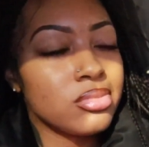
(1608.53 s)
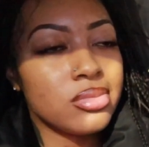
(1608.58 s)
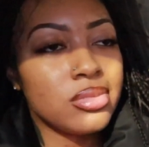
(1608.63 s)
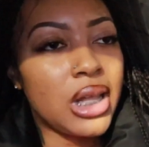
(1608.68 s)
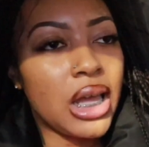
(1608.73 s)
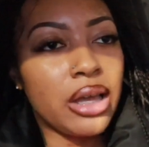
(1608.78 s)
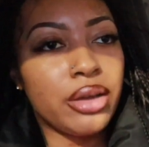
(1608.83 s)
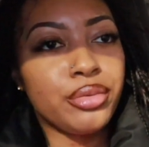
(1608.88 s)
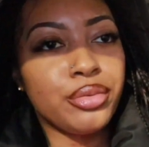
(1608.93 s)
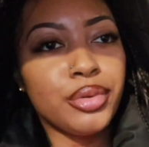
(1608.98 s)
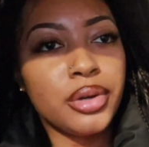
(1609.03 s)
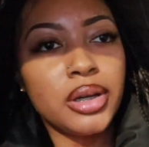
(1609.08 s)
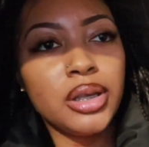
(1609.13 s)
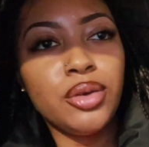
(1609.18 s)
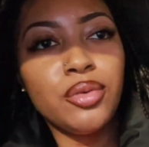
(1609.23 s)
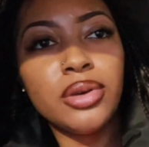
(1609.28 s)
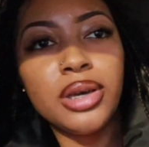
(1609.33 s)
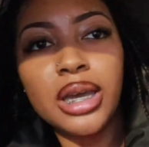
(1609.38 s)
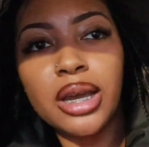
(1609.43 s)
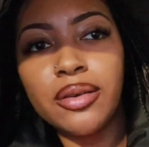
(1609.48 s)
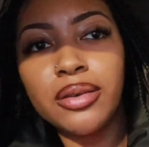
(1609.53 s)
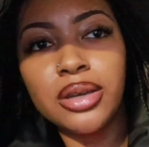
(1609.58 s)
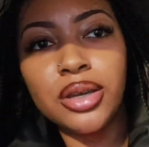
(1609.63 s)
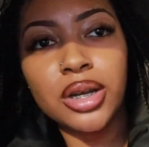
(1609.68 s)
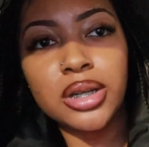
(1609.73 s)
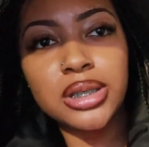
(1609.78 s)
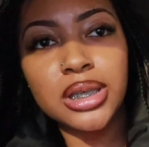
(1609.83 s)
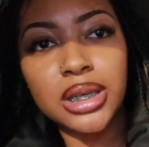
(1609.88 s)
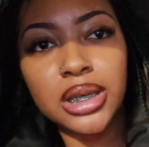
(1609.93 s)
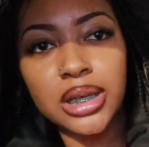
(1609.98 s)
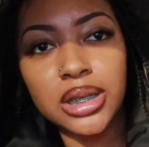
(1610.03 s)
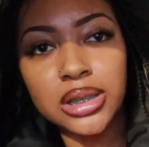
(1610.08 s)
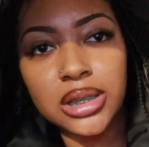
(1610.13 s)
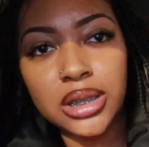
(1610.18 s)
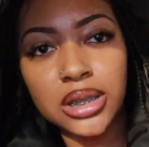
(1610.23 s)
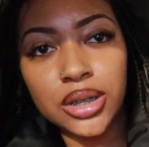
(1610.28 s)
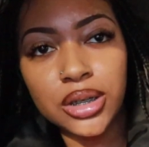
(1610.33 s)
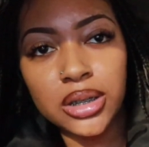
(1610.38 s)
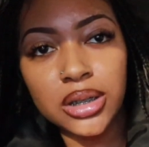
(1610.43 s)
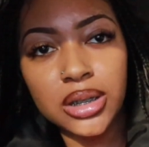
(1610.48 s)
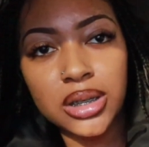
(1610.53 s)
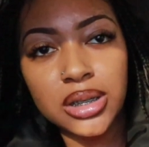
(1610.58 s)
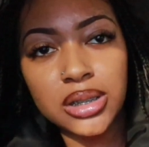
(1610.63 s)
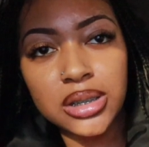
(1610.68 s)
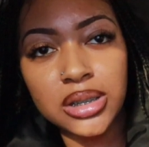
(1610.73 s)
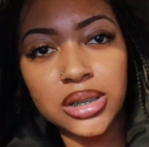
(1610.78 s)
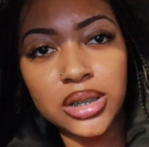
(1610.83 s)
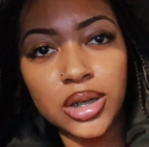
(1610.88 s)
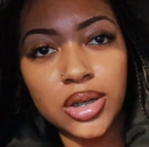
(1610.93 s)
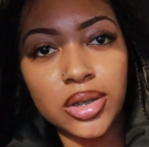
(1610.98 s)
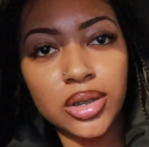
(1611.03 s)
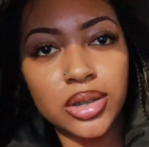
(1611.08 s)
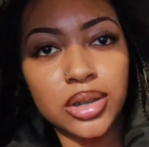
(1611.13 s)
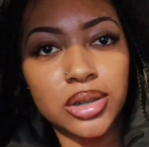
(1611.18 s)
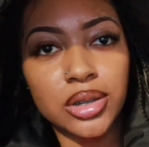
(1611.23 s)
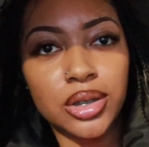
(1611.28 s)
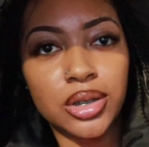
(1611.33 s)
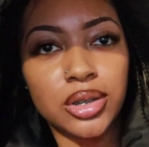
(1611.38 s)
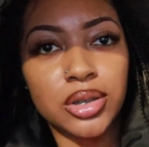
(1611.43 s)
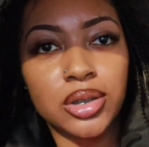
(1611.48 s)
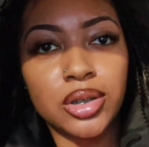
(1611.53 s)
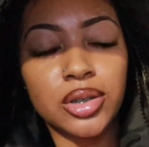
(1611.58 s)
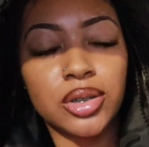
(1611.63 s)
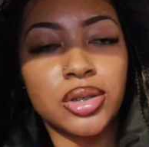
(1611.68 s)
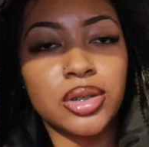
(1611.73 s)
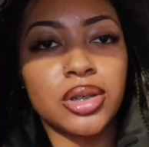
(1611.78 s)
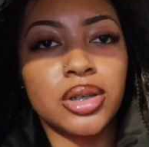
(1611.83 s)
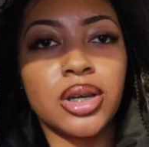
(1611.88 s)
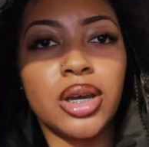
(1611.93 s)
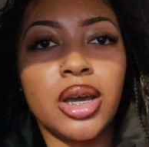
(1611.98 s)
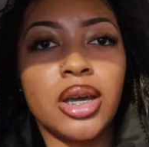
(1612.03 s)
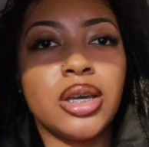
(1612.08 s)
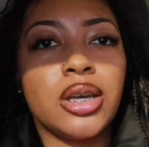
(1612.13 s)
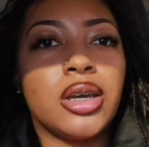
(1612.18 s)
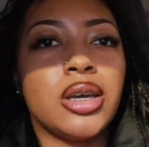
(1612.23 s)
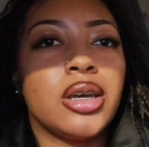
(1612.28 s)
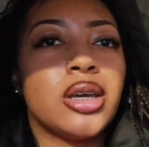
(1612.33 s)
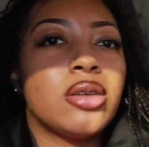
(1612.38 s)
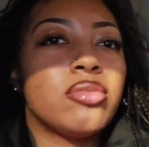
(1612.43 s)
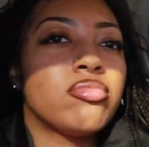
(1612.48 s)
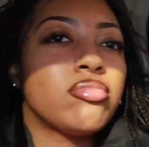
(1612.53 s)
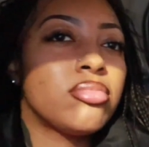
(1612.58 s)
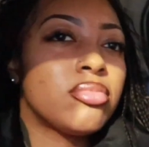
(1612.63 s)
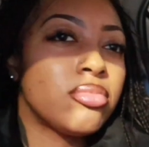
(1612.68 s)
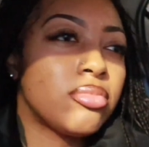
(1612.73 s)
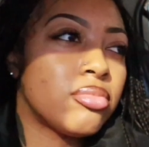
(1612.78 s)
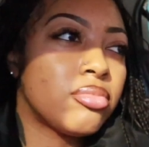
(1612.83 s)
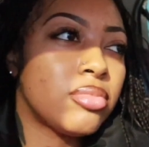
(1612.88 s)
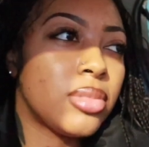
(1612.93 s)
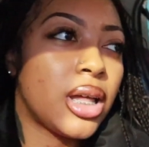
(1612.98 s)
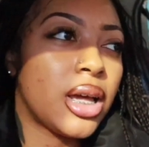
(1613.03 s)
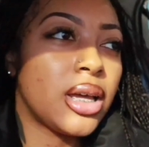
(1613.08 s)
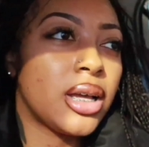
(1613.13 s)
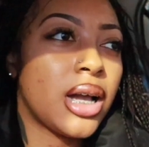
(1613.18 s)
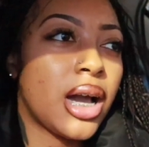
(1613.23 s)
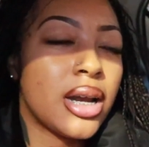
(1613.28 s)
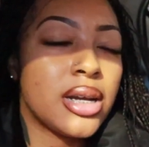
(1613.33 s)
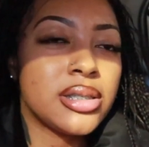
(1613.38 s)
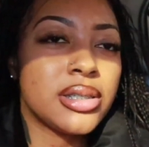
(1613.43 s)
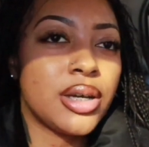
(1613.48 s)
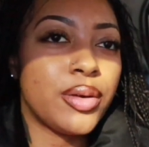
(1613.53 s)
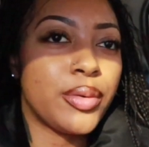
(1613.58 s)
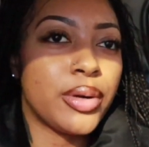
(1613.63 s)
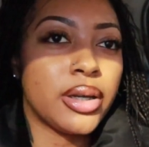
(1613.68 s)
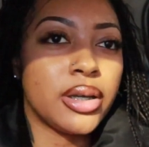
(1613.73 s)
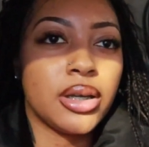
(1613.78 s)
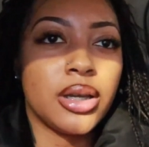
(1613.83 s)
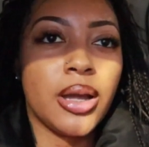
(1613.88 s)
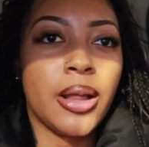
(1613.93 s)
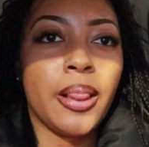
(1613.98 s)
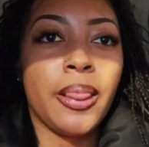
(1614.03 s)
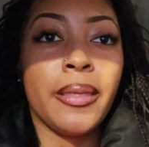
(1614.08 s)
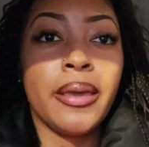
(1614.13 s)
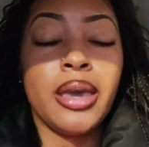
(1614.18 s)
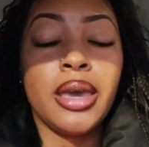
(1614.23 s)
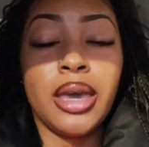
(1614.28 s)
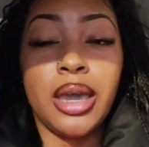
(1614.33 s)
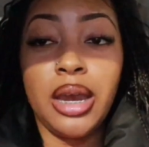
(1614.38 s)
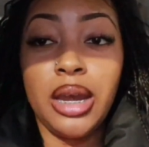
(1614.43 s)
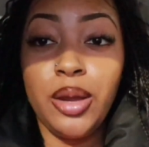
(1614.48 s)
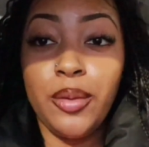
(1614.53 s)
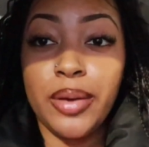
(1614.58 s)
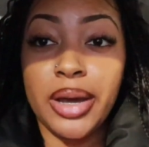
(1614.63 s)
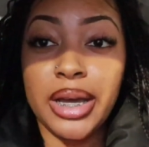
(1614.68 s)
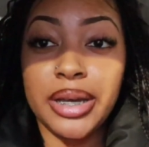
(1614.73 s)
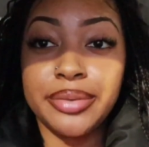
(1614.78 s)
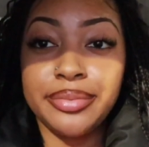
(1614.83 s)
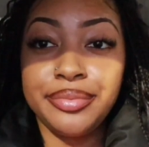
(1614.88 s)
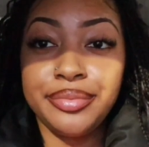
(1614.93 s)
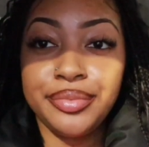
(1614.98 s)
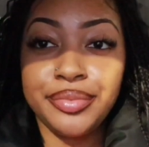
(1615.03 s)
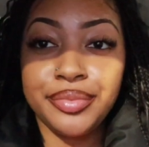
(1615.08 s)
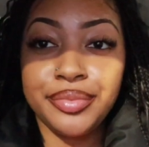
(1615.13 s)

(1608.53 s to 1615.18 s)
Like, where do you carry your tickets and your guns and your your your like? How does that work? Anyway,